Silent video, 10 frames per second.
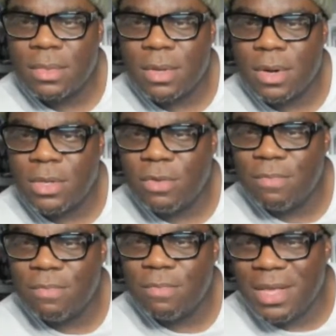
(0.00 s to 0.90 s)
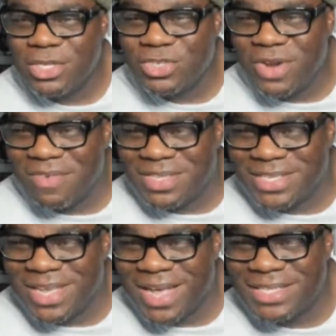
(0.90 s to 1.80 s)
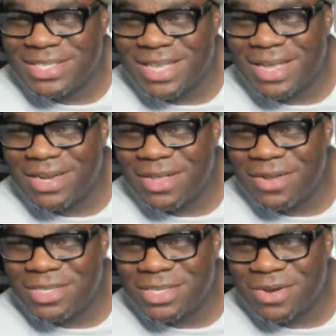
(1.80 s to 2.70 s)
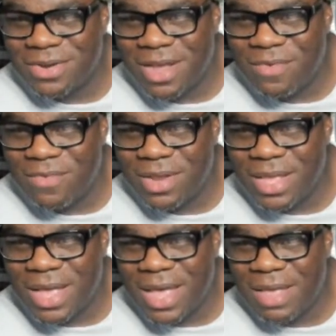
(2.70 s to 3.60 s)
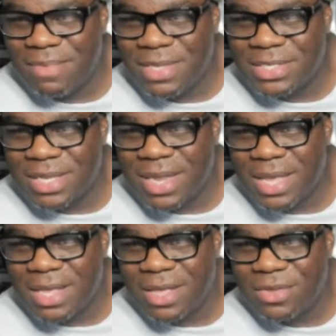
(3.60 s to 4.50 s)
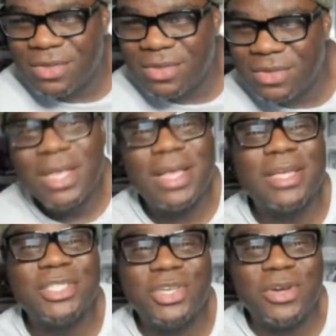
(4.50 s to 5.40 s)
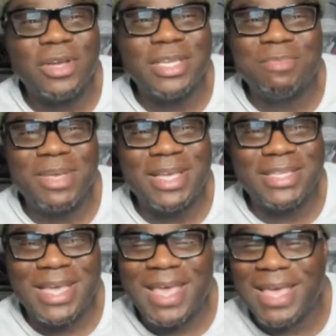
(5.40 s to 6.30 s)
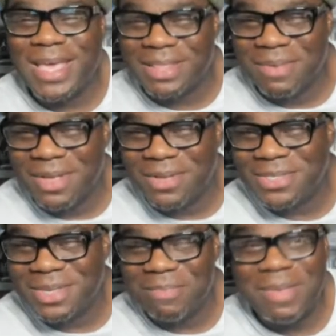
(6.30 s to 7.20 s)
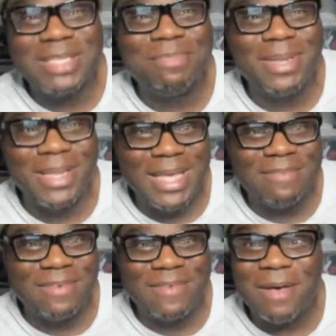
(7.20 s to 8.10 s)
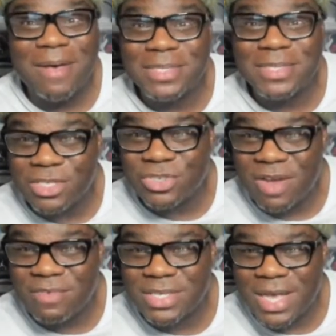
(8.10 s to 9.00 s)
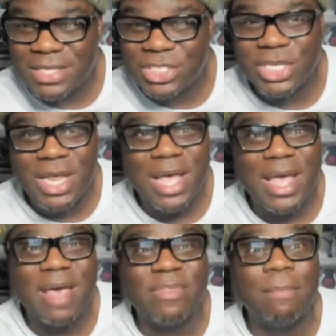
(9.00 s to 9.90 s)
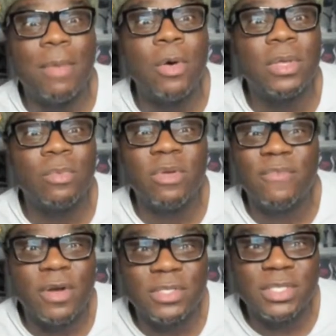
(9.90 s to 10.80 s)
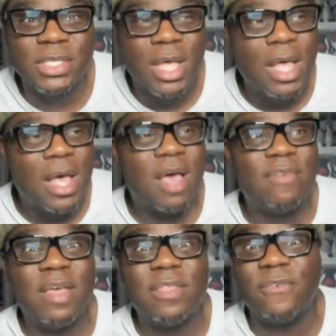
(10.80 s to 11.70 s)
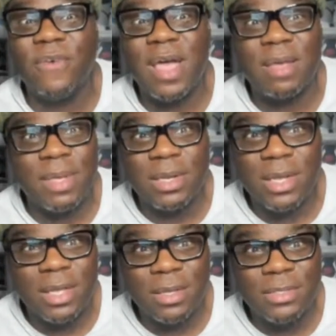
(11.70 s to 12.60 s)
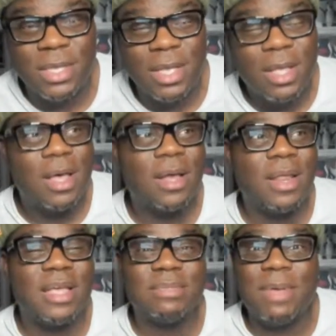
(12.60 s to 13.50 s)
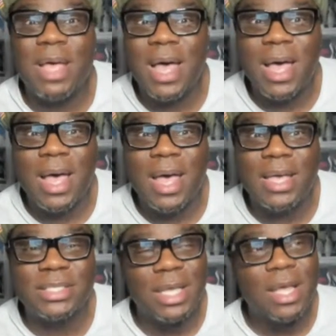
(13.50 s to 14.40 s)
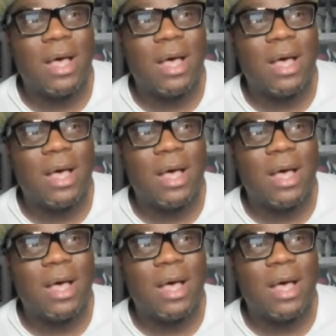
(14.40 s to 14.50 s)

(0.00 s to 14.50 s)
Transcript: Are you big on Travis Scott's? I notice you're not really a hype beast, unlike others. Uh, Junior, it's because I can't get them hoes. Best believe, if I was hitting on Travis Scott's shit, I have the mocha reverses. I've had the fragment lows. I'll have some highs.